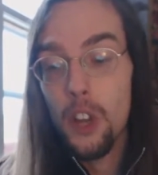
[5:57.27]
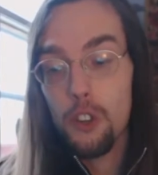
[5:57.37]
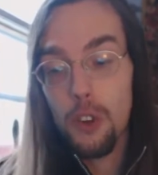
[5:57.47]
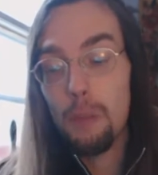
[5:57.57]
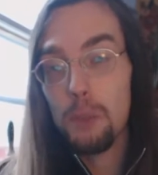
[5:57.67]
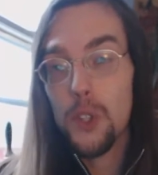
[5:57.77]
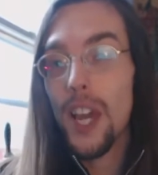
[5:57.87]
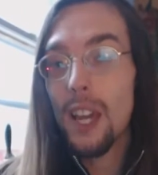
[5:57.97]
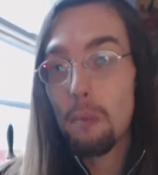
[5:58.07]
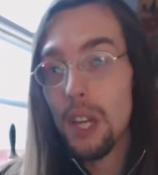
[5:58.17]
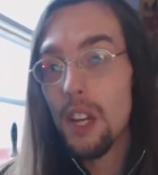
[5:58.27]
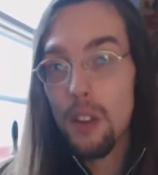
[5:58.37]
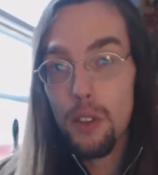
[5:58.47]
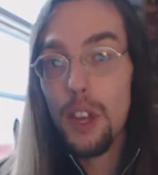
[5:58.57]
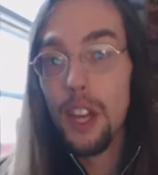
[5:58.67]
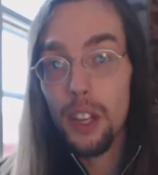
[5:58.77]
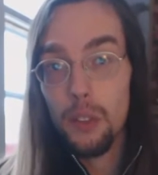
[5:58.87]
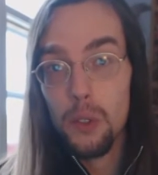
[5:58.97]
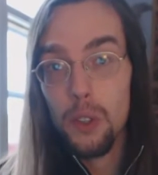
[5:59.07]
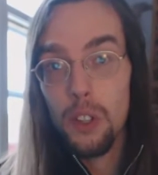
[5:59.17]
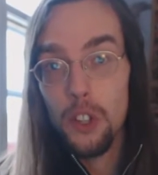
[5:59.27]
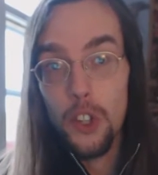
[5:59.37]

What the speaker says: Trump saying mean things